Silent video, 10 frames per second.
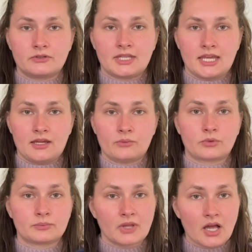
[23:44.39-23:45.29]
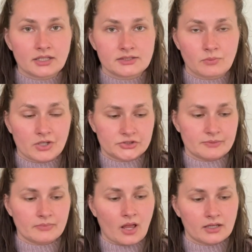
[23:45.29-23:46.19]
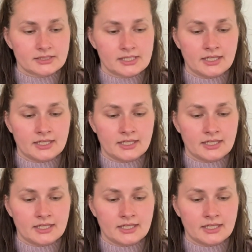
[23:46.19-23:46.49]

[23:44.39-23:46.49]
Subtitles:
they were blocked, washed and blocked.